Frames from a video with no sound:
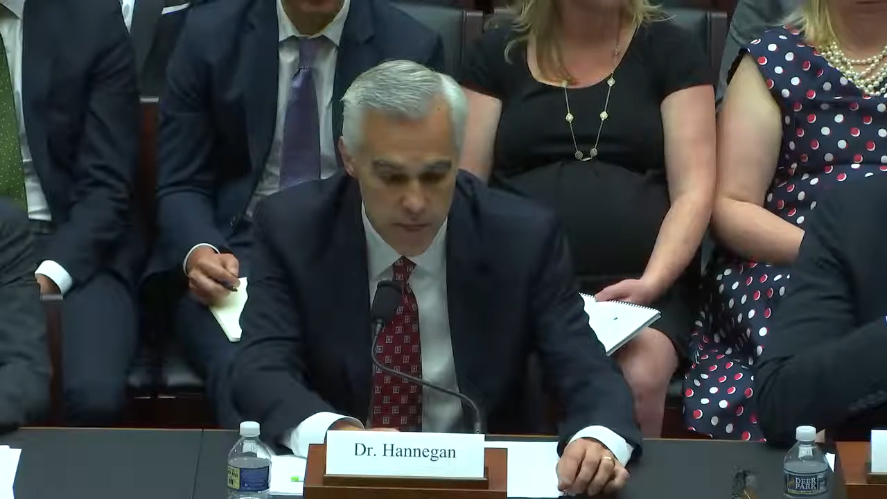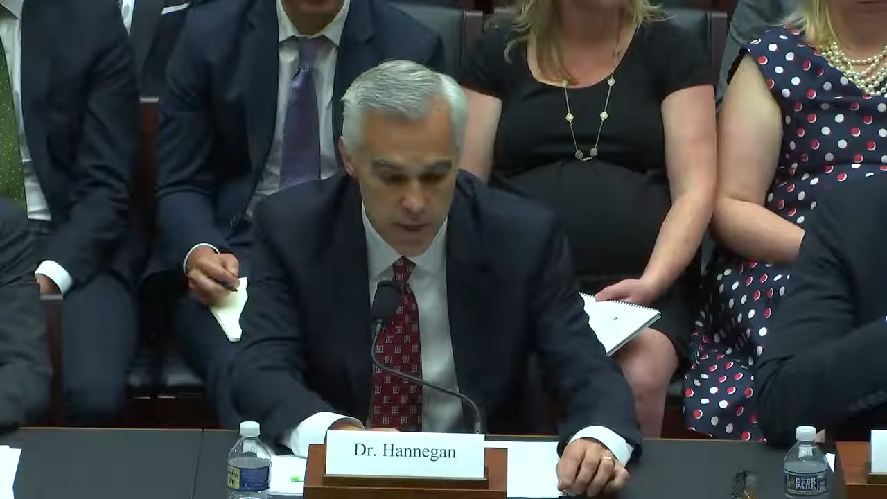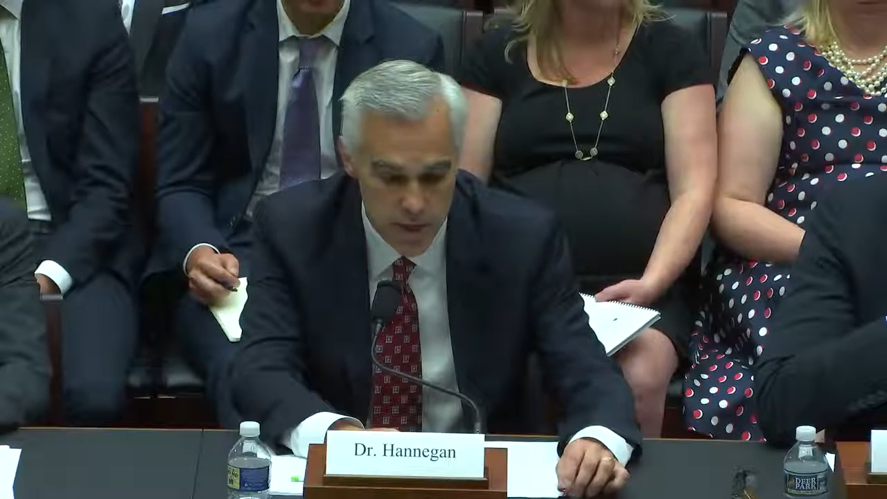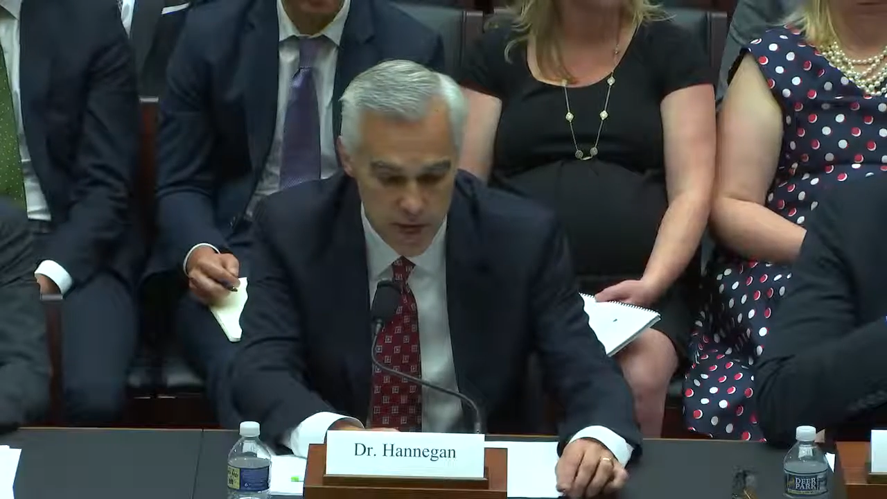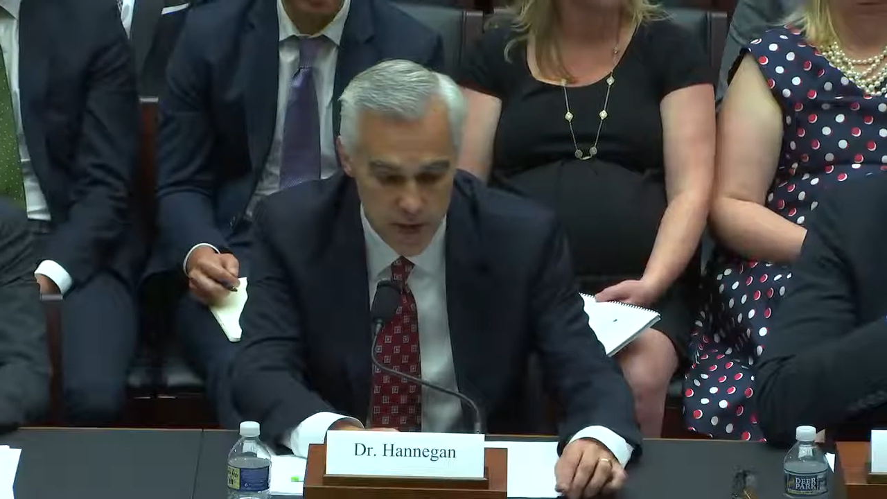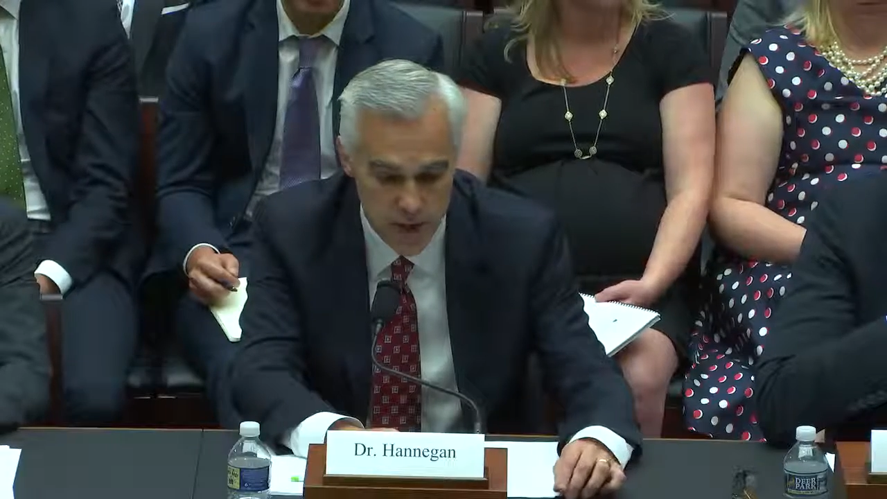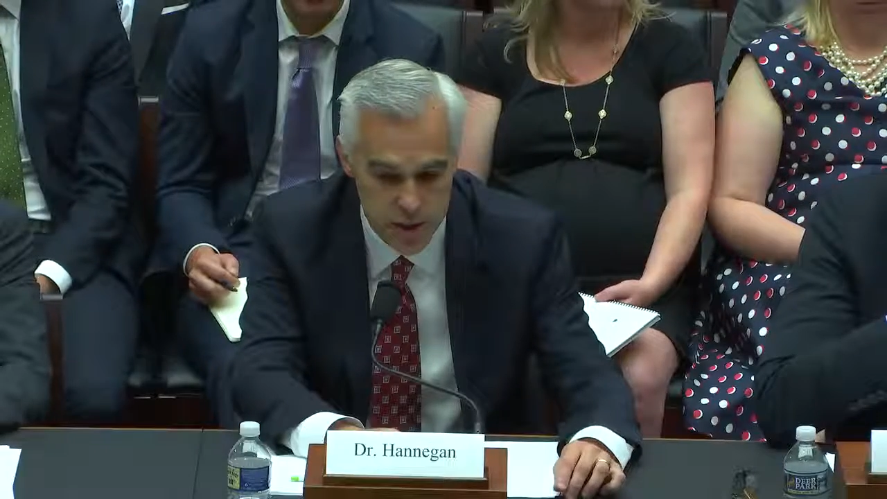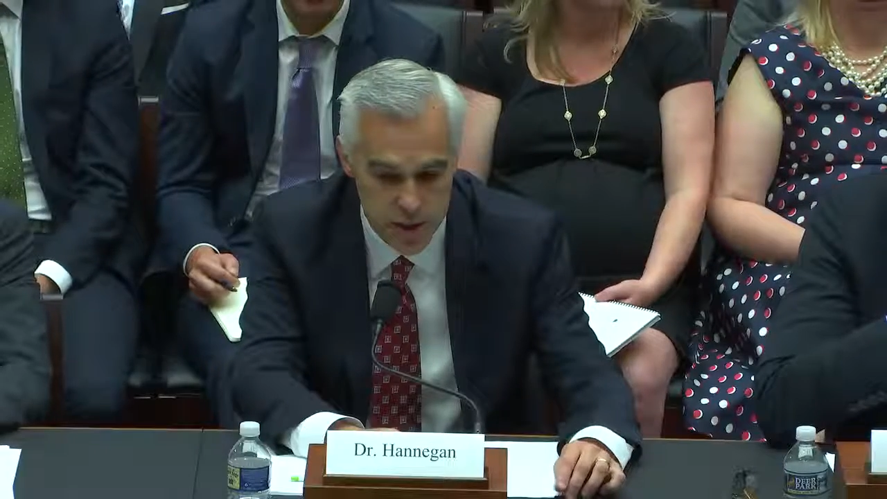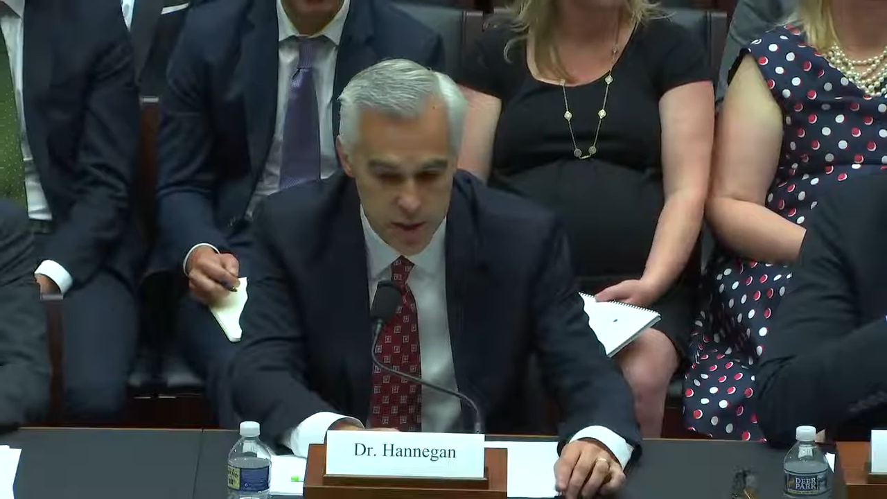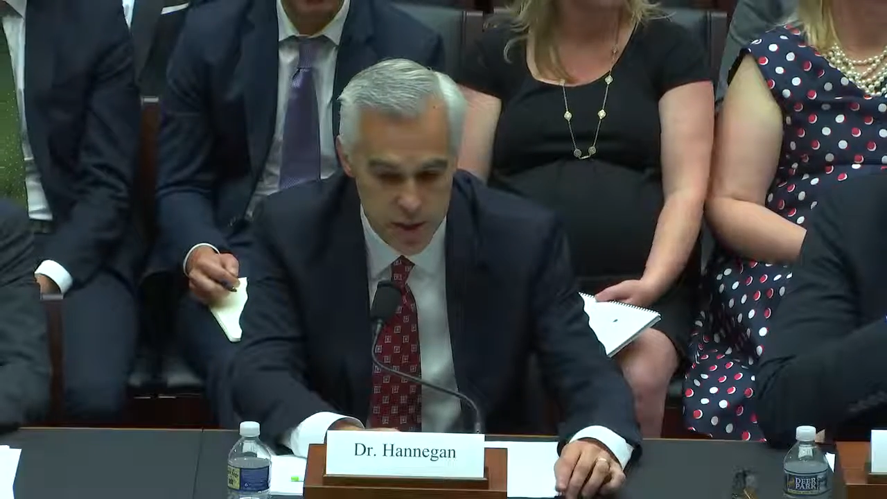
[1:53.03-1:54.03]
The
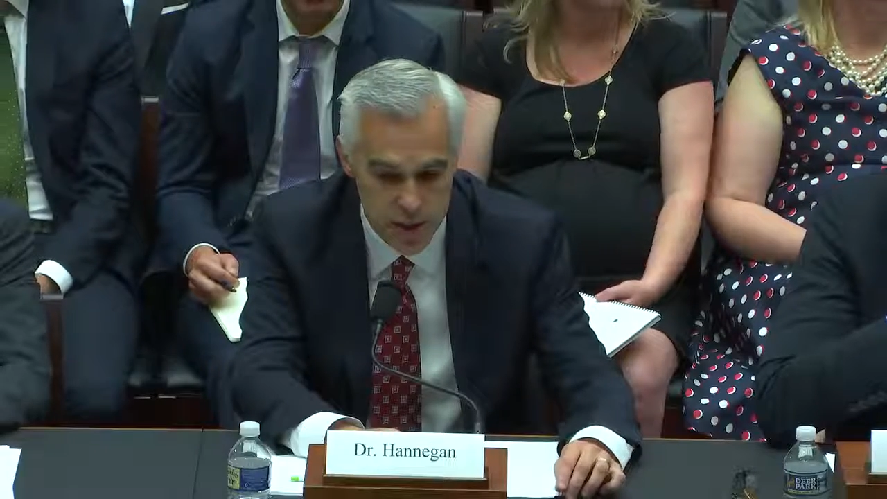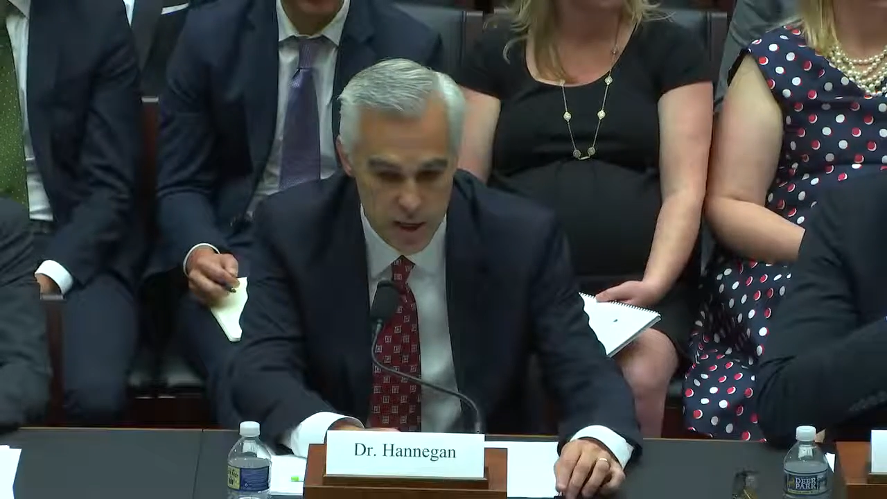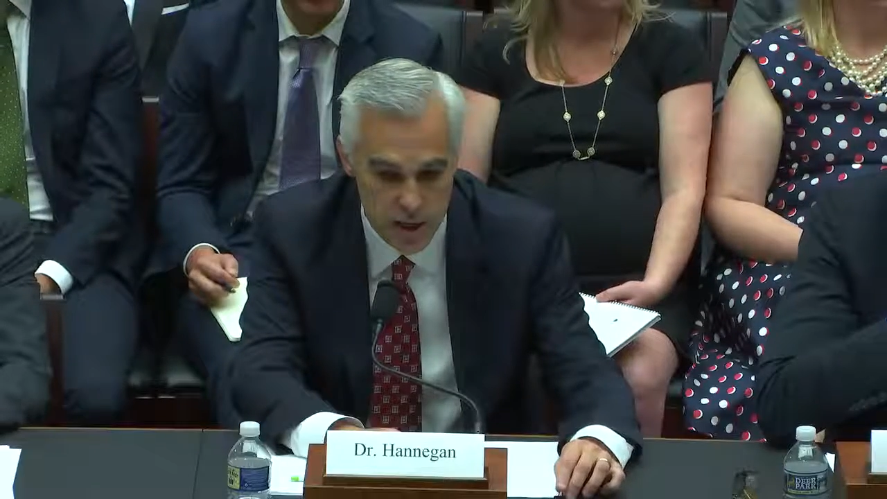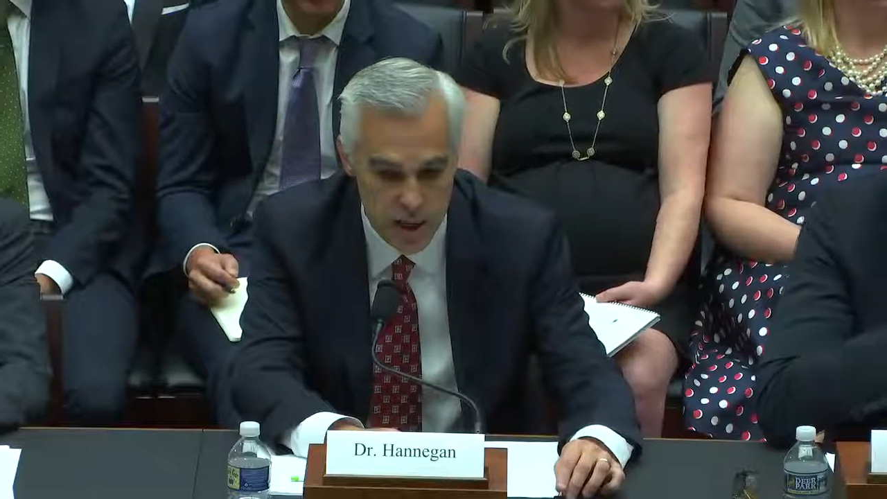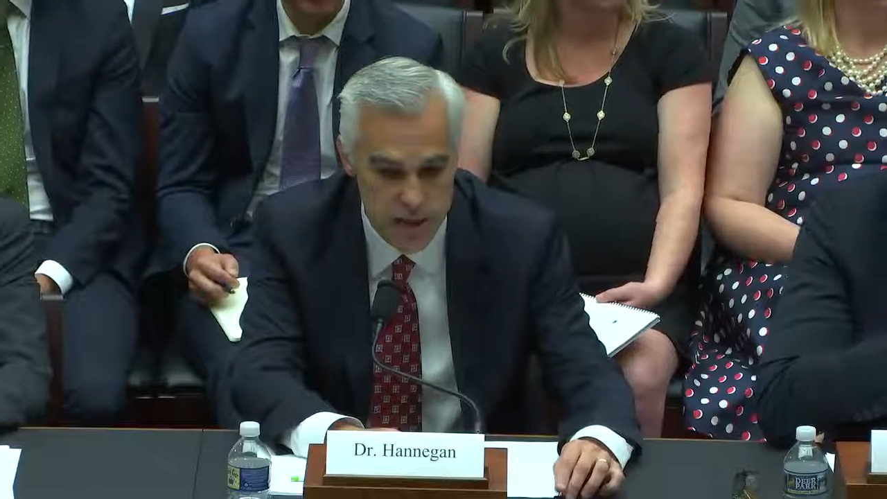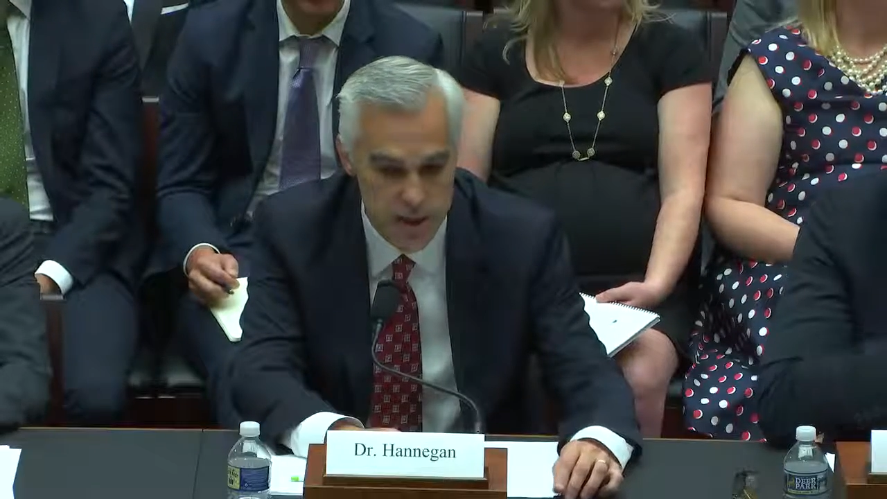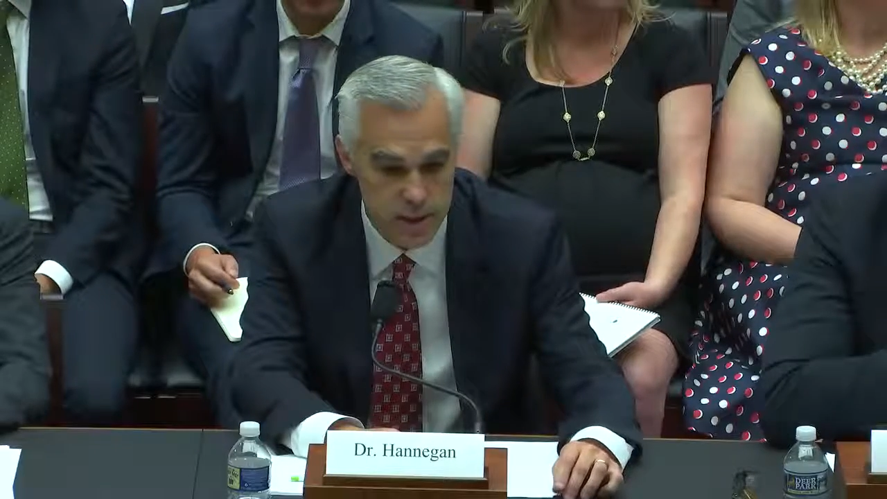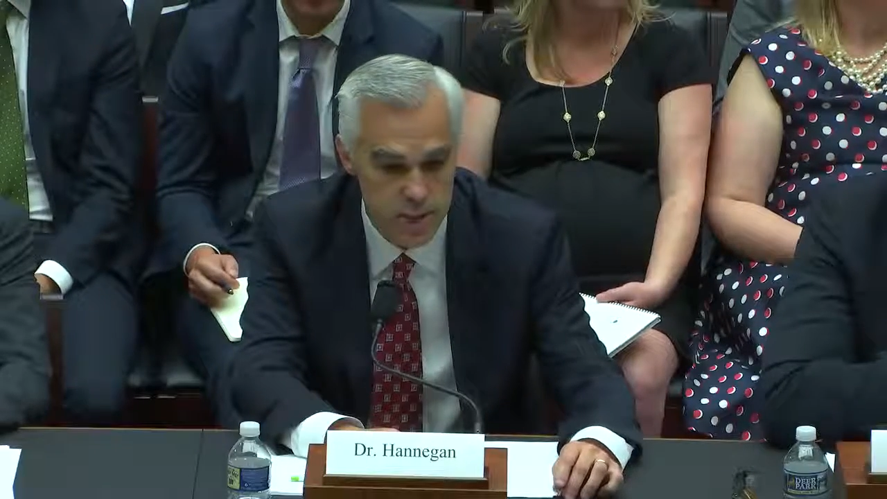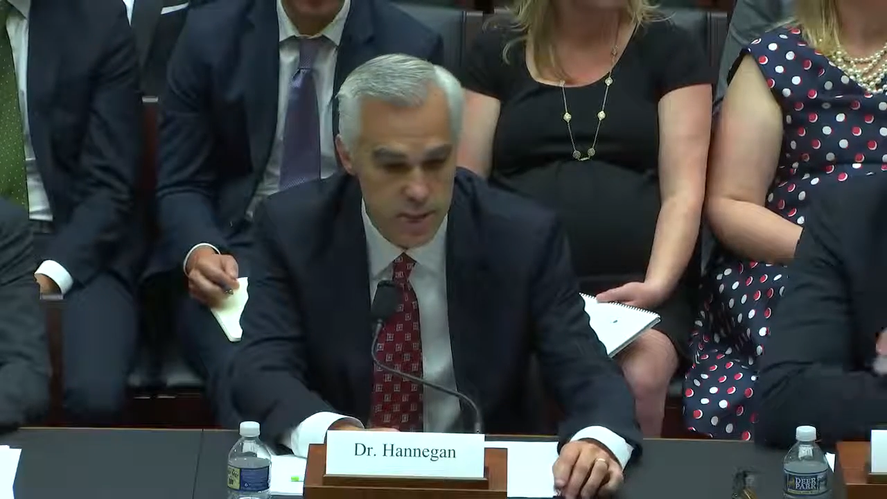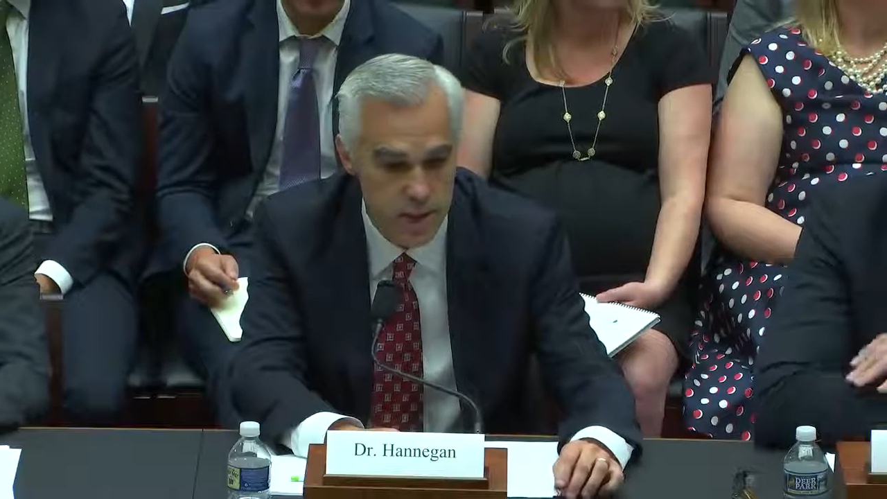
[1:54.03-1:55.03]
challenge is that a lot of
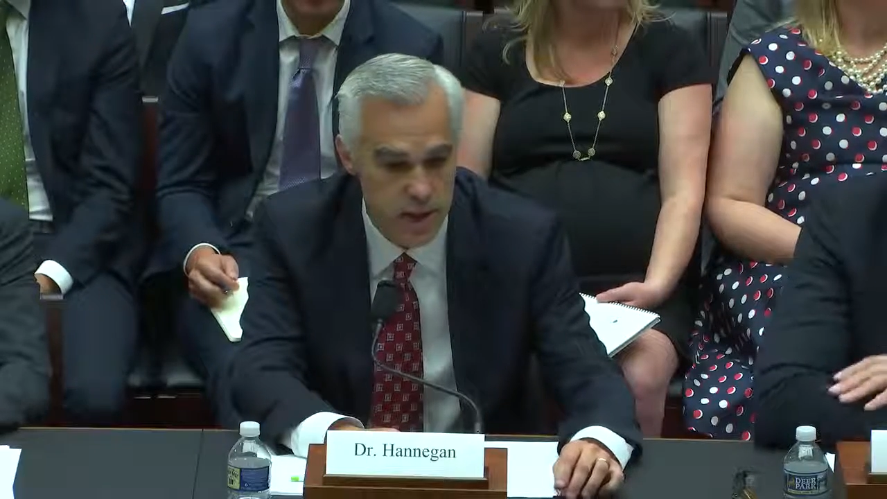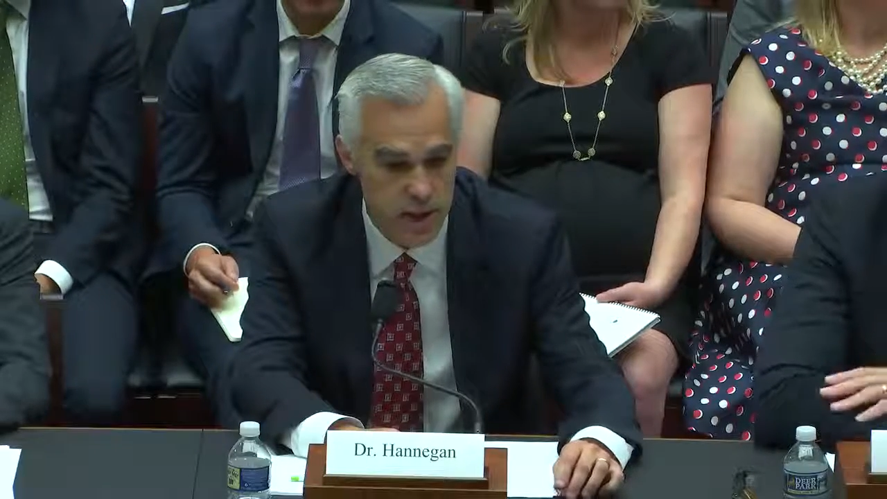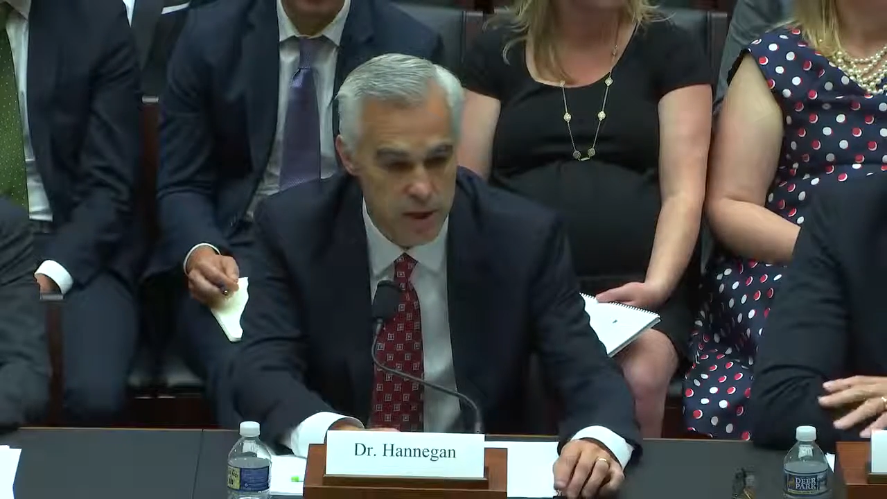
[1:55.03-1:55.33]
times when we